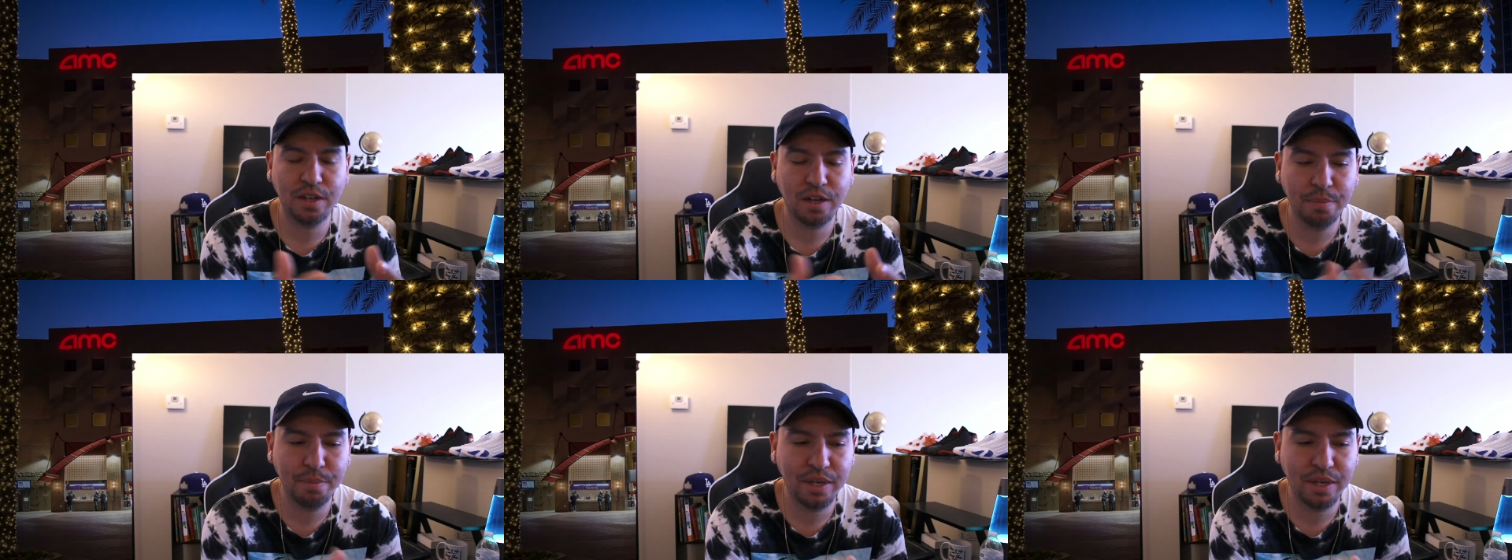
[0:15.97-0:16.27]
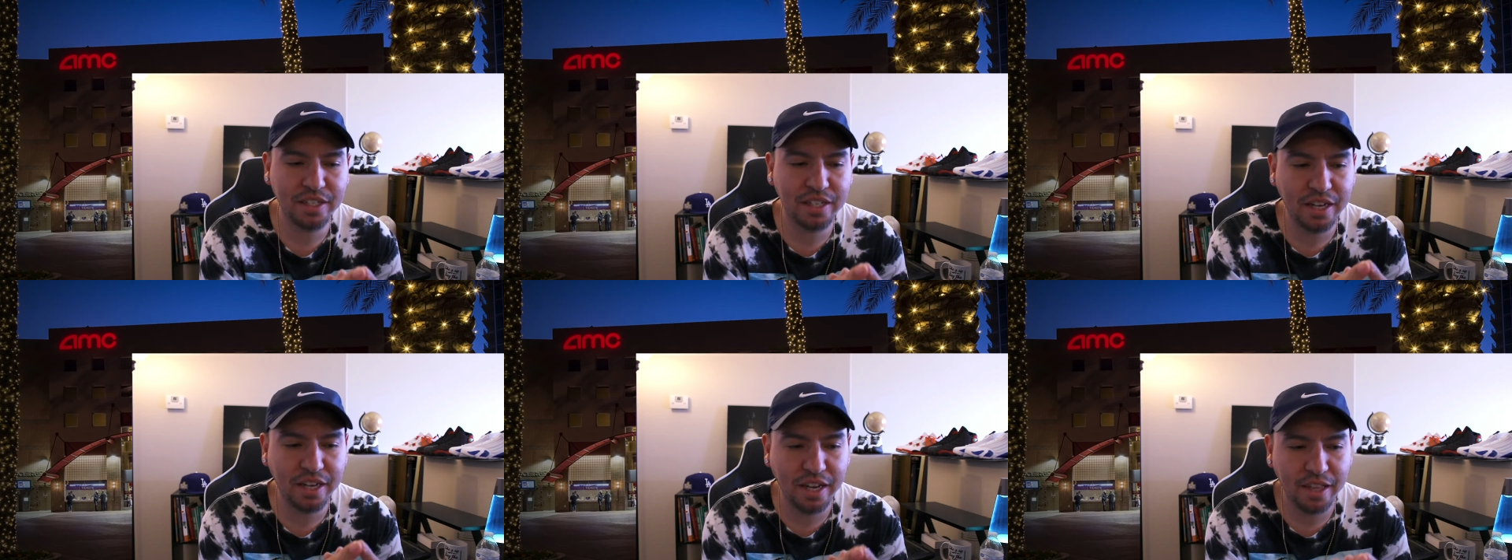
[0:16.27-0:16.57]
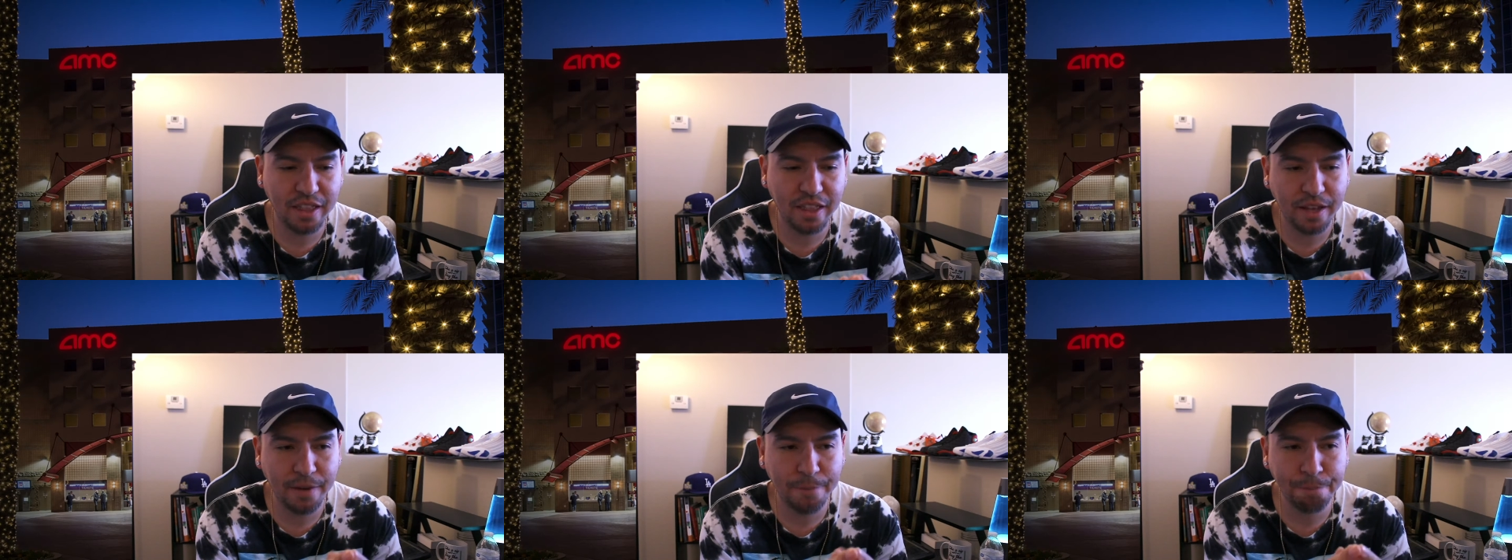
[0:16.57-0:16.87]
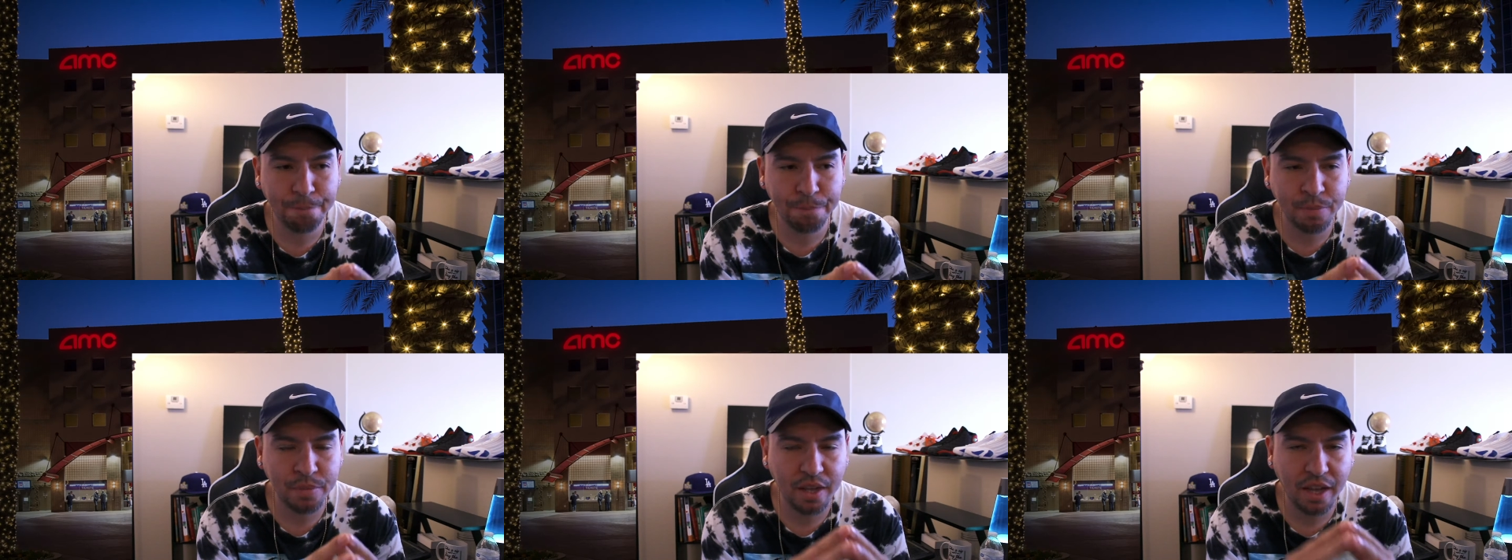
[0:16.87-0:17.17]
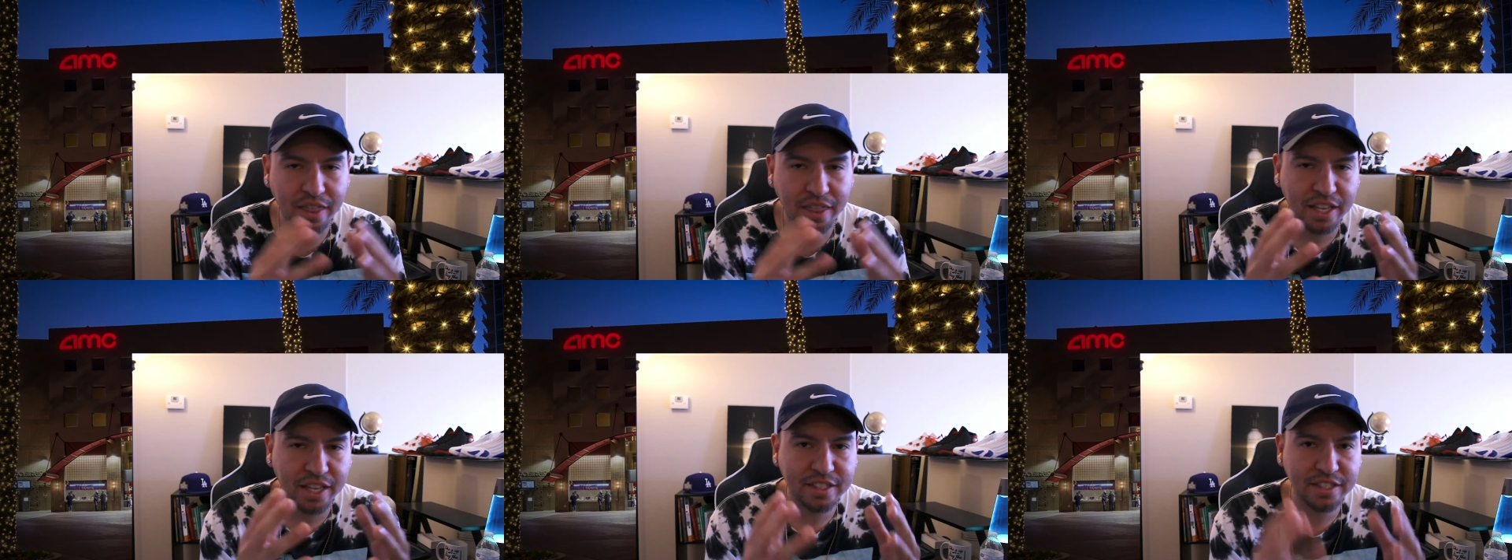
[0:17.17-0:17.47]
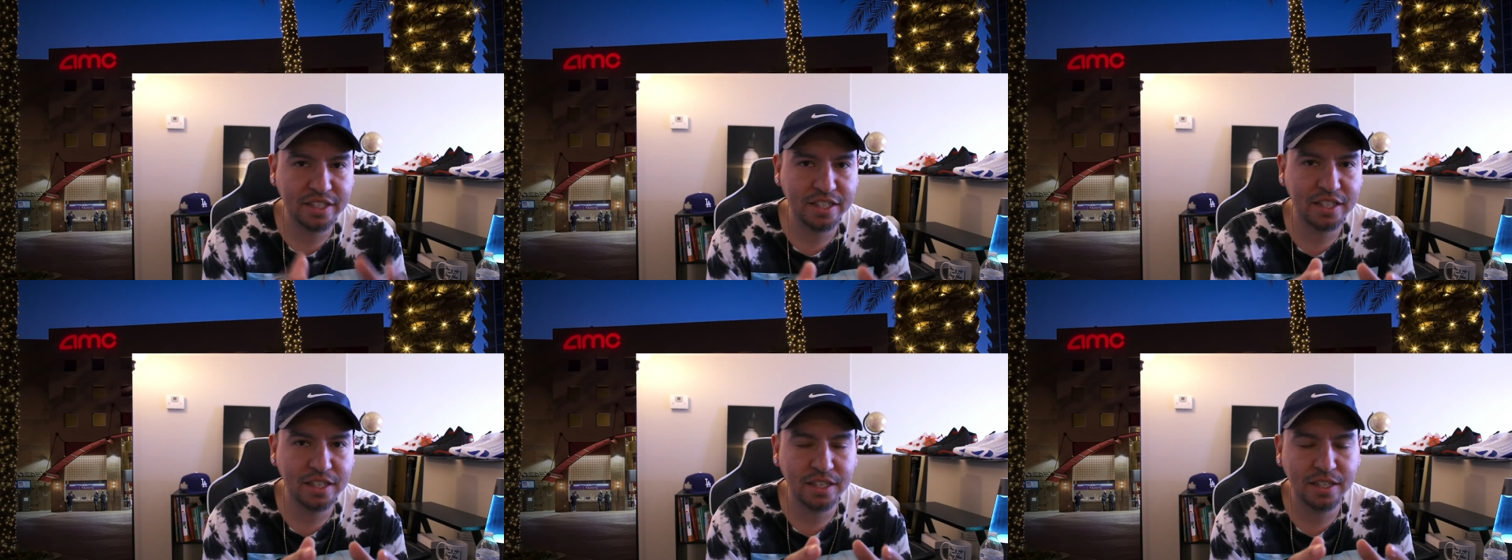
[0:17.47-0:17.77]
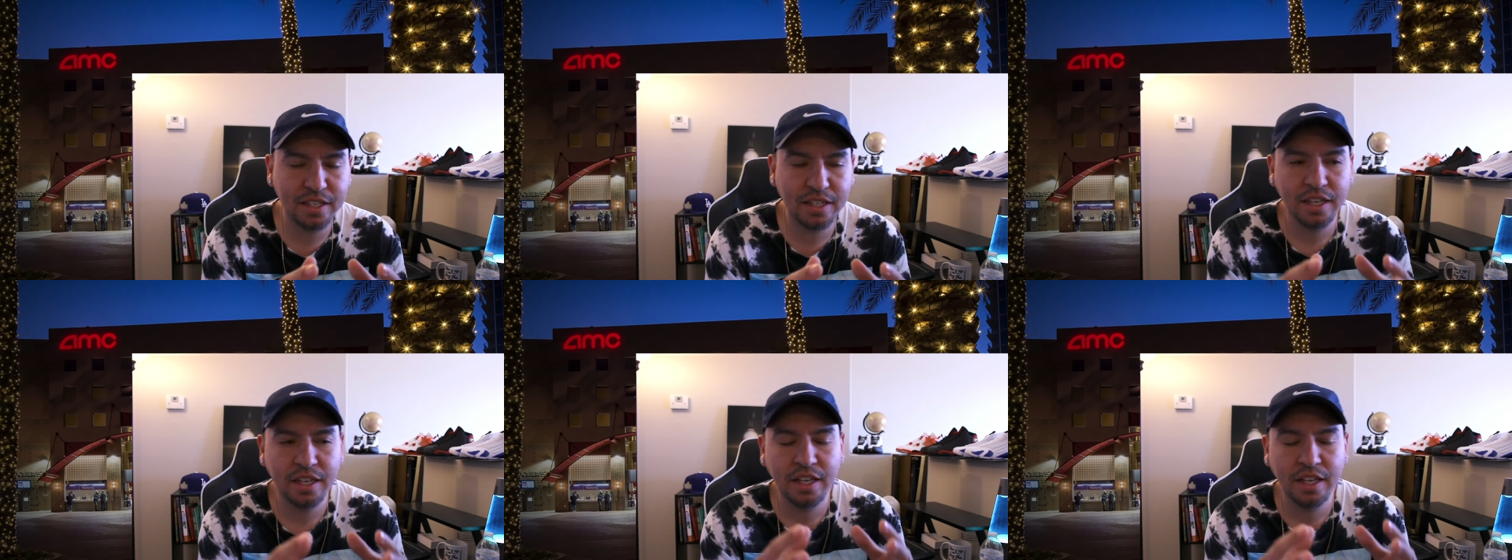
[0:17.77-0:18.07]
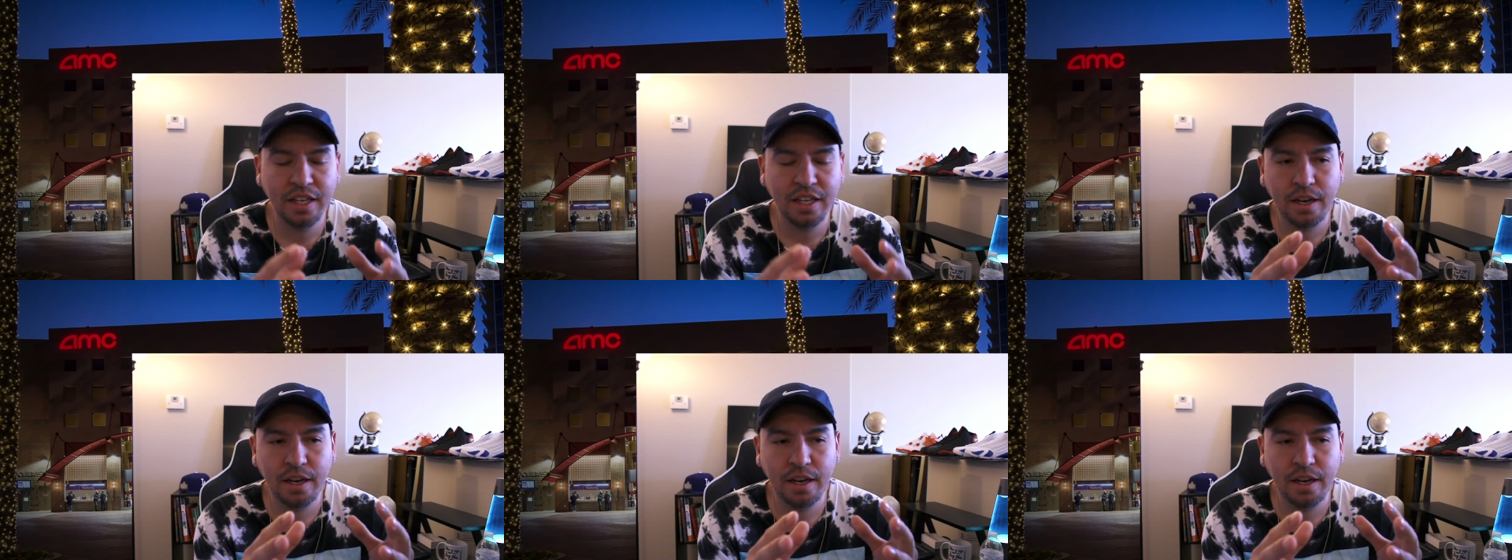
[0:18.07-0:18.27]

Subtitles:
talk about today that I think is gonna,